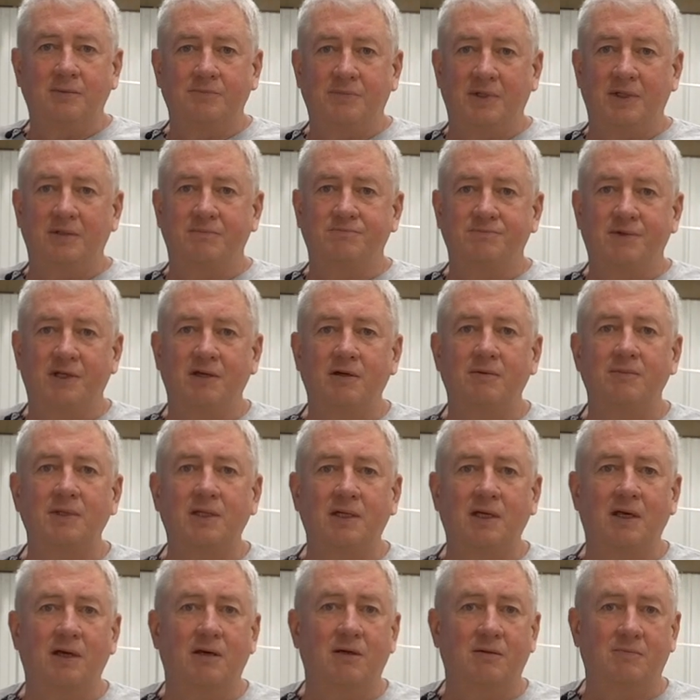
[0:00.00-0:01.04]
But hear me
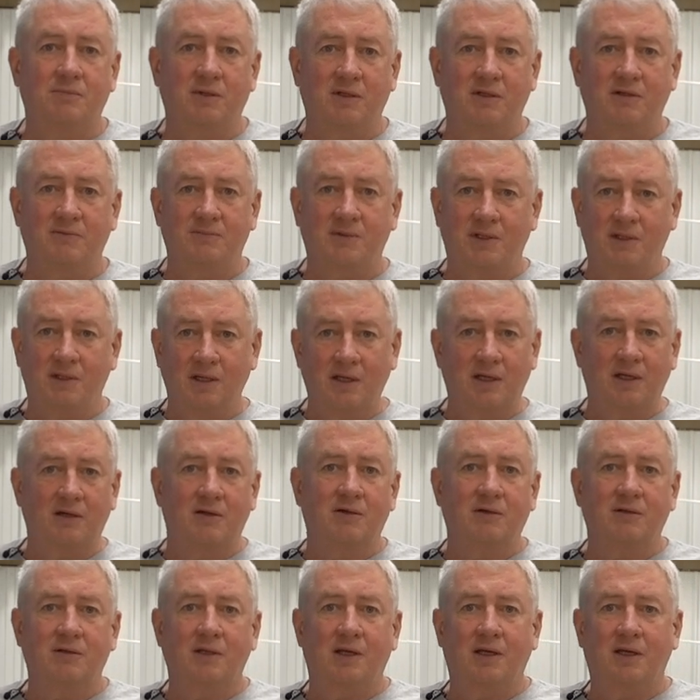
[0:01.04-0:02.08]
now and believe me
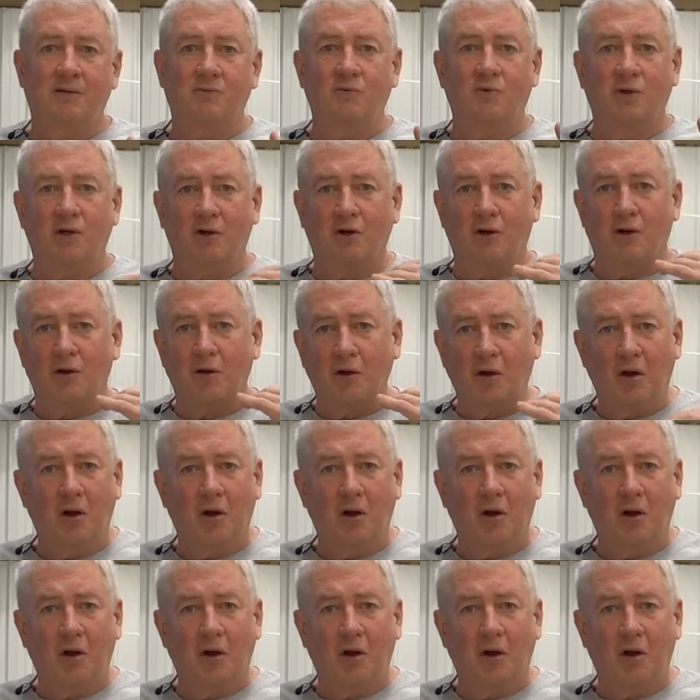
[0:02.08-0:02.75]
later that we are